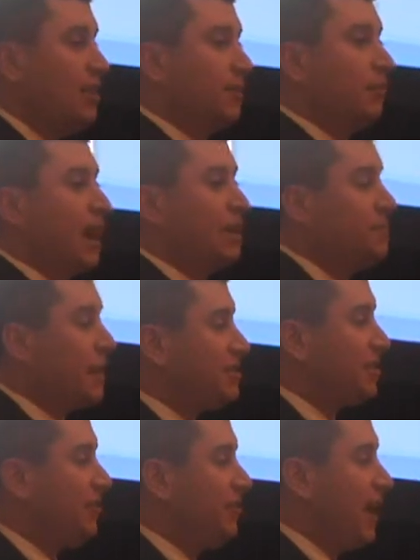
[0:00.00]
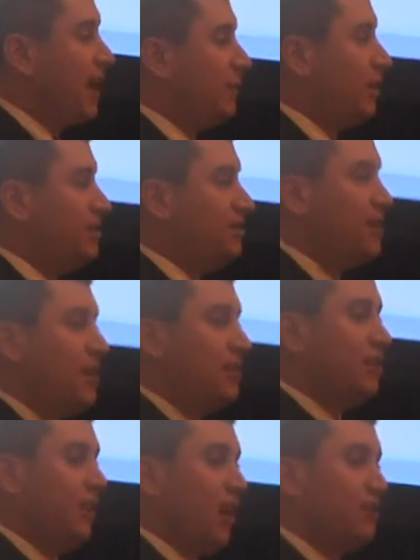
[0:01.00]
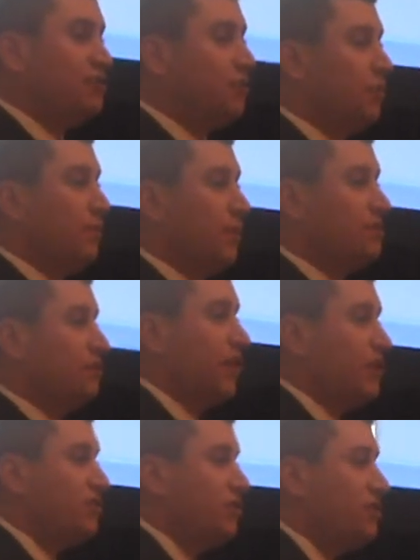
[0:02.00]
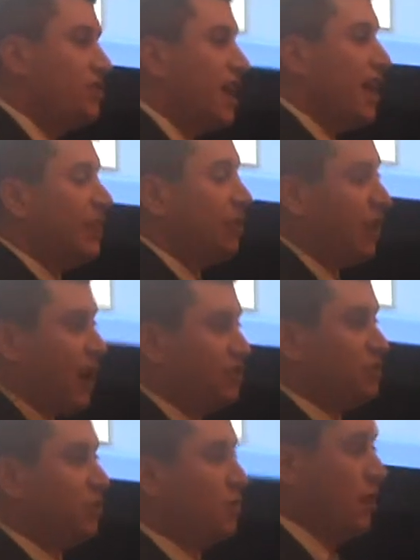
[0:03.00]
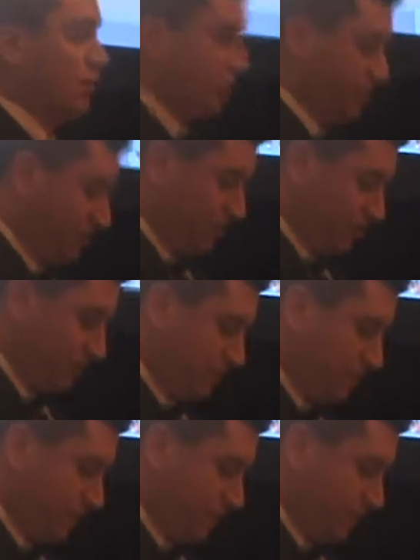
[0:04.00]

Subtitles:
the prospects and their families, their high school administrations, and their high school coaches.